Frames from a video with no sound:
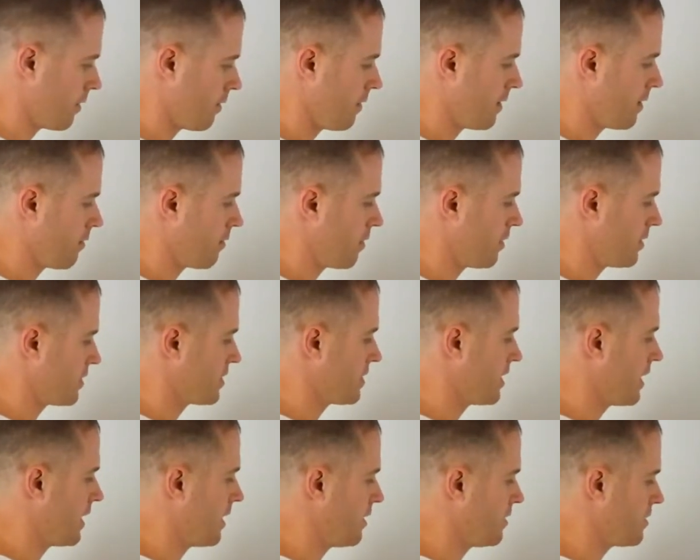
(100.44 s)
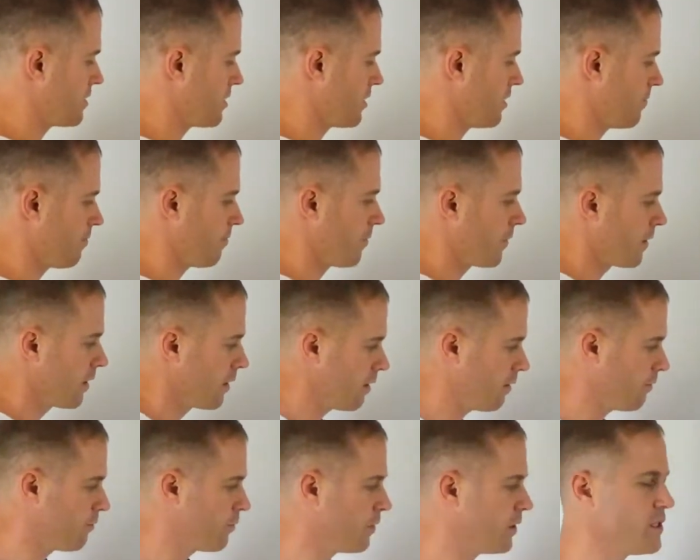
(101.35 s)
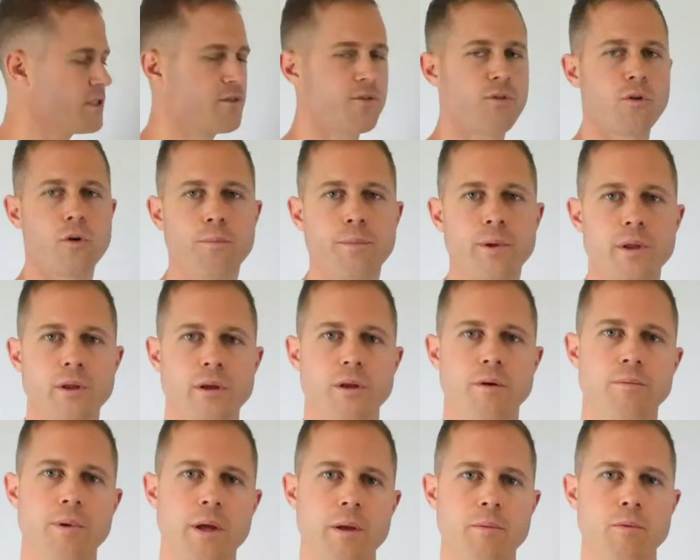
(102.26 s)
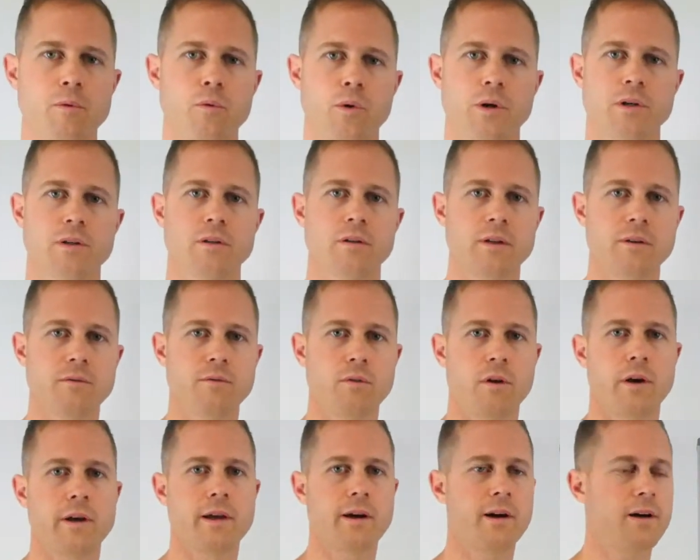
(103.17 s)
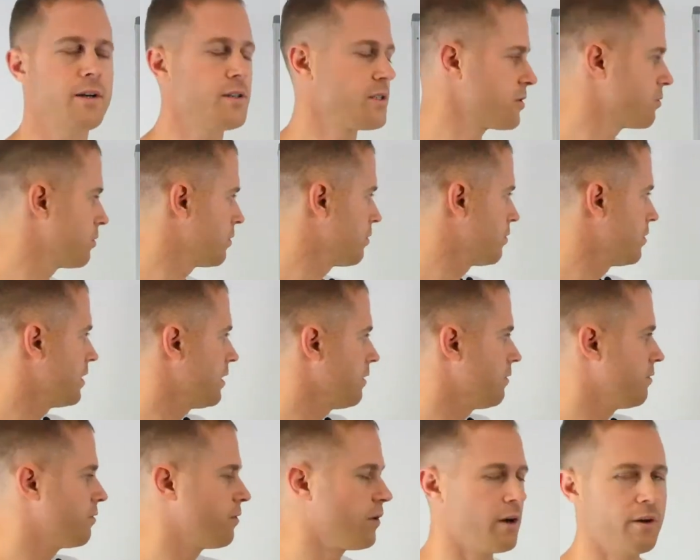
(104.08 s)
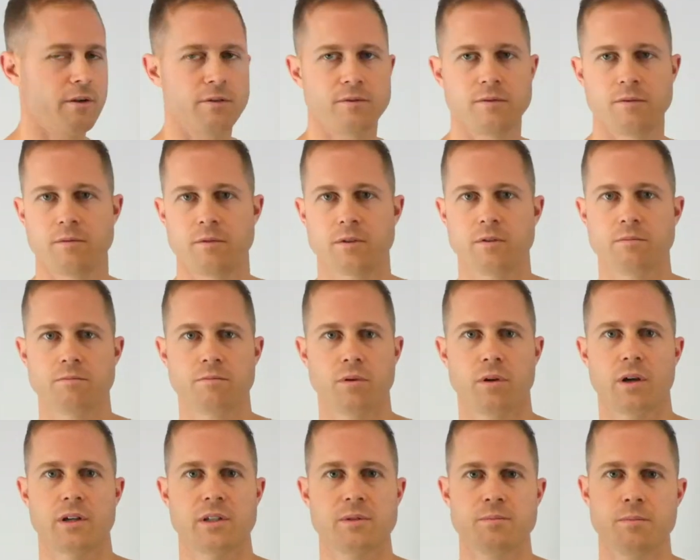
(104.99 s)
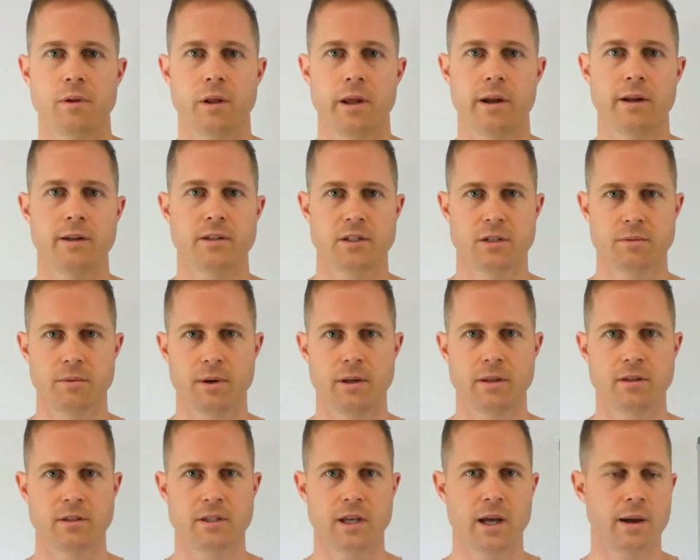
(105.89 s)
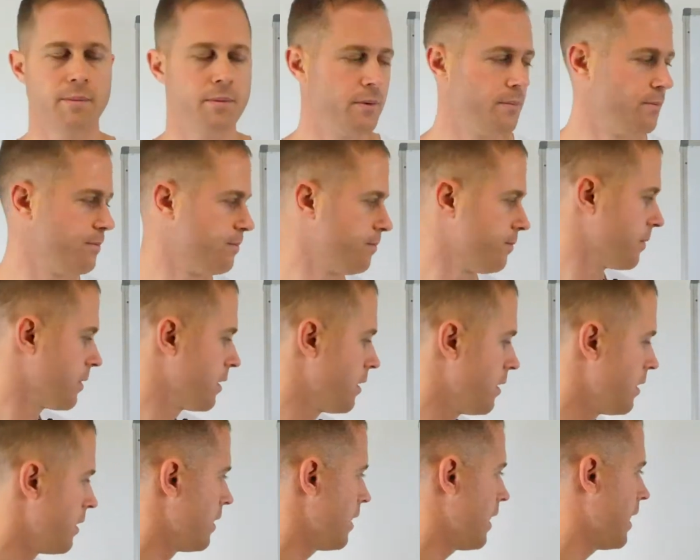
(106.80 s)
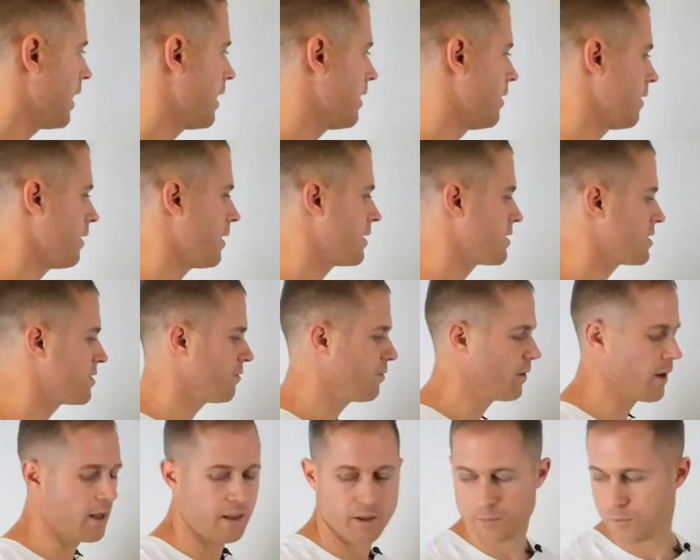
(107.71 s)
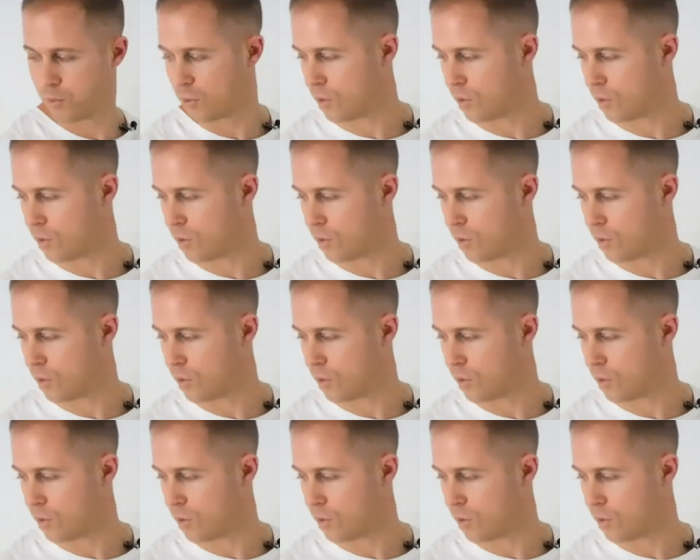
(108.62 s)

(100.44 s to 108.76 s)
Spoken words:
our understanding is that if these 4 billion people were to live like us, we would need 5+ planets to make this happen. And that's a valid